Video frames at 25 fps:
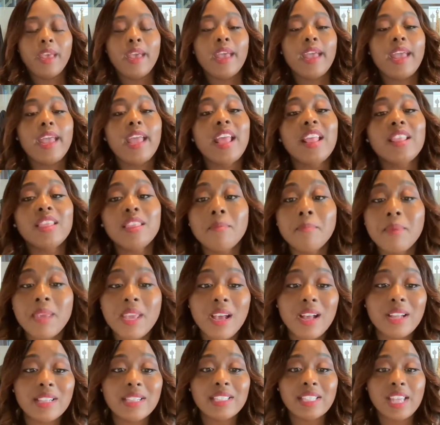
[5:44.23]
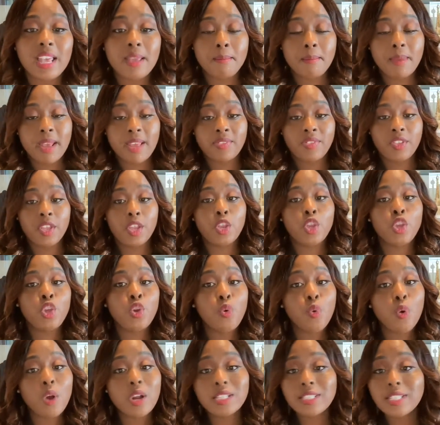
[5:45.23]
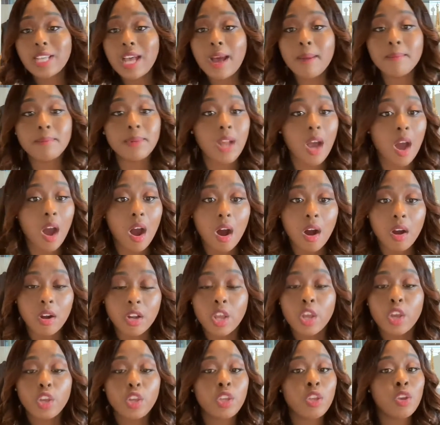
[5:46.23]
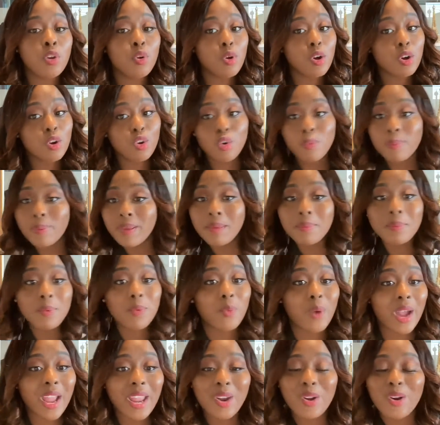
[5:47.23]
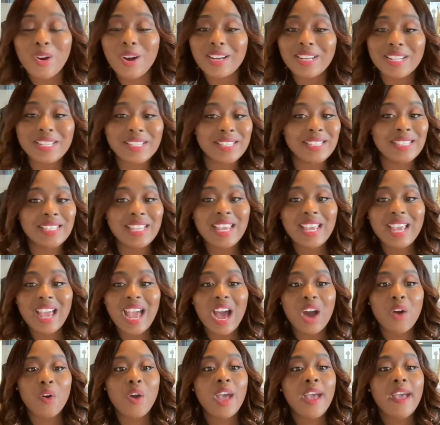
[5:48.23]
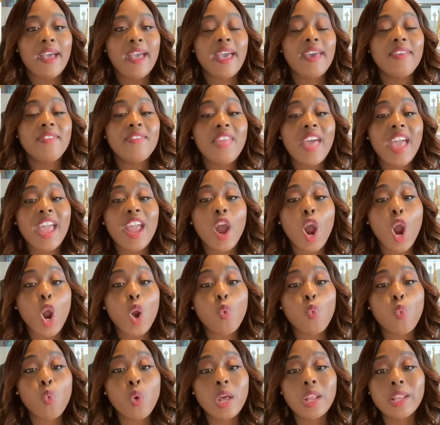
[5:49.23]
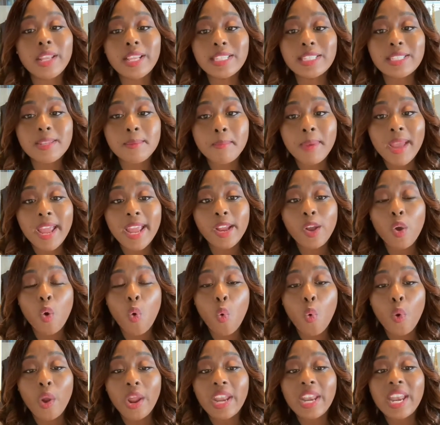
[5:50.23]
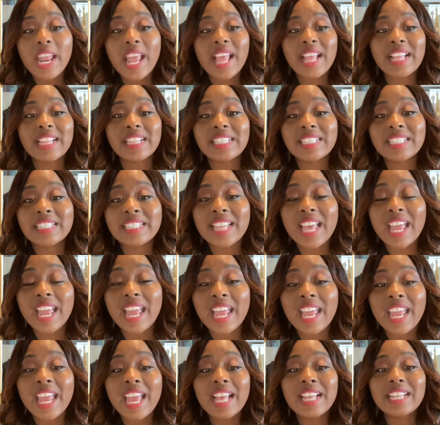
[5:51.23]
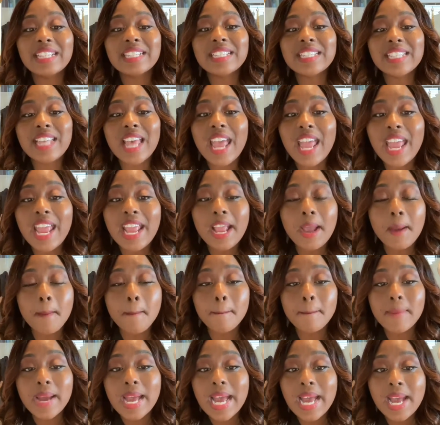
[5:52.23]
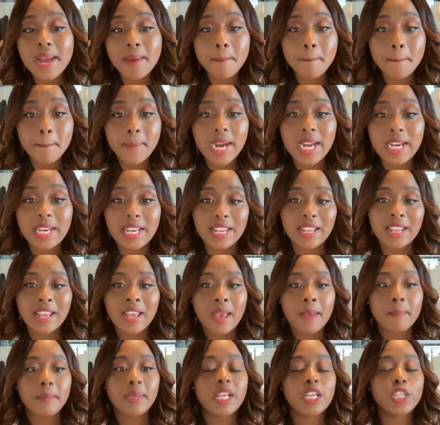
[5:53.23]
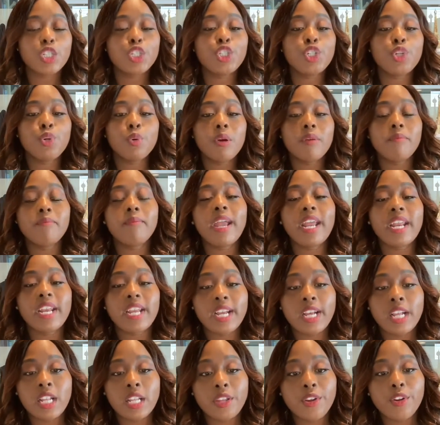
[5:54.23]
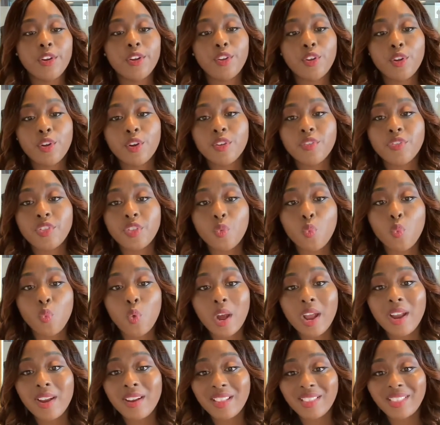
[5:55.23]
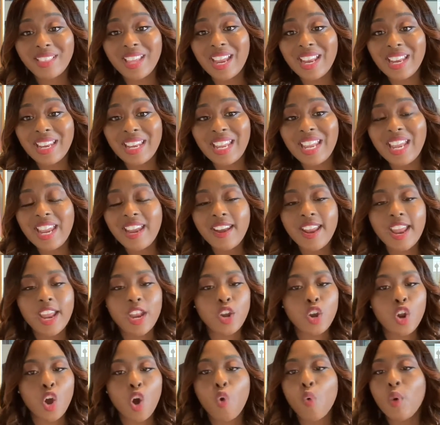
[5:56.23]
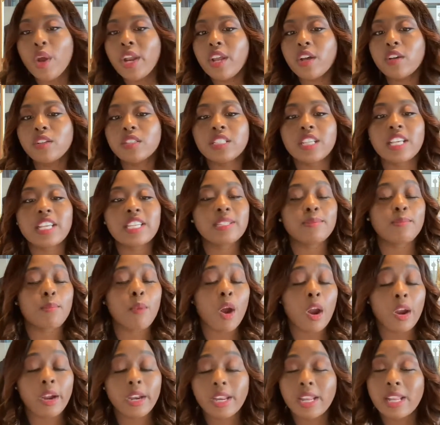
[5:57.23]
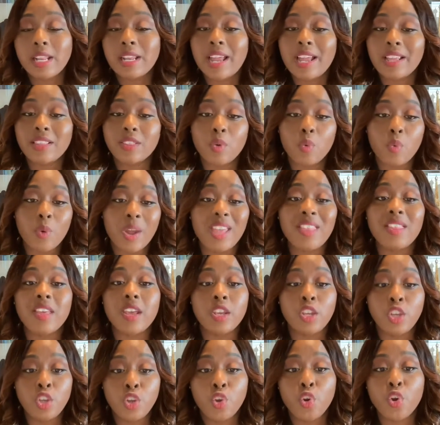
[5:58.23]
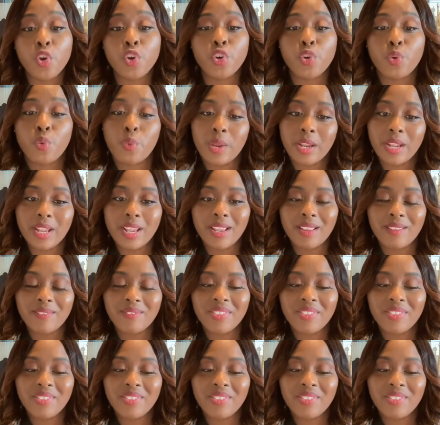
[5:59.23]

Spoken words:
In the Beyonce method, you are top dog. You are who people wait on and seek out, and they are willing to pay coin and say, take my money, because you have made it clear you're the one that they need and no one else is marketing like the way that you're doing it.